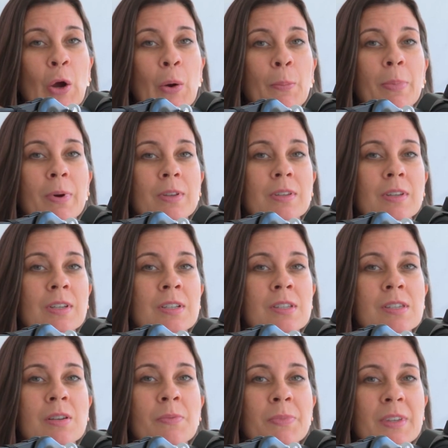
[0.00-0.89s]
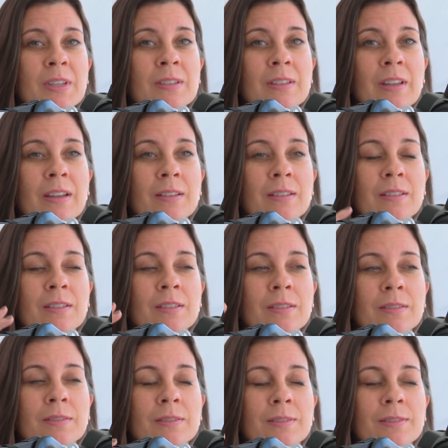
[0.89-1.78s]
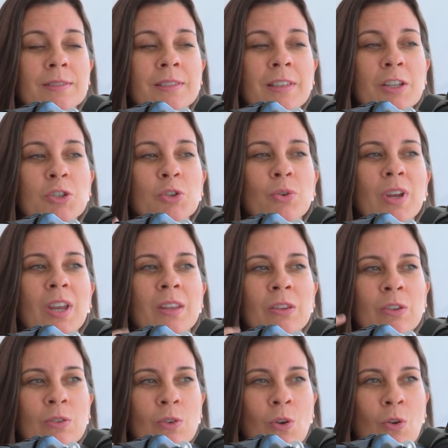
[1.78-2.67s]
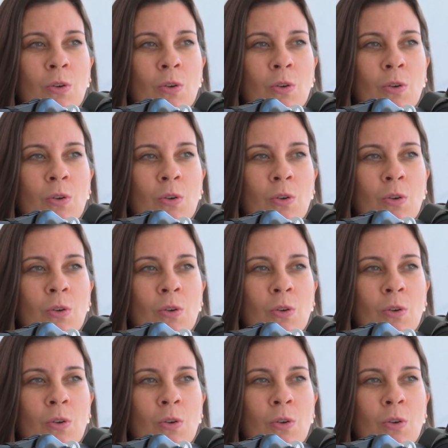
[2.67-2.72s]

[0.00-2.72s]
But it's something that you can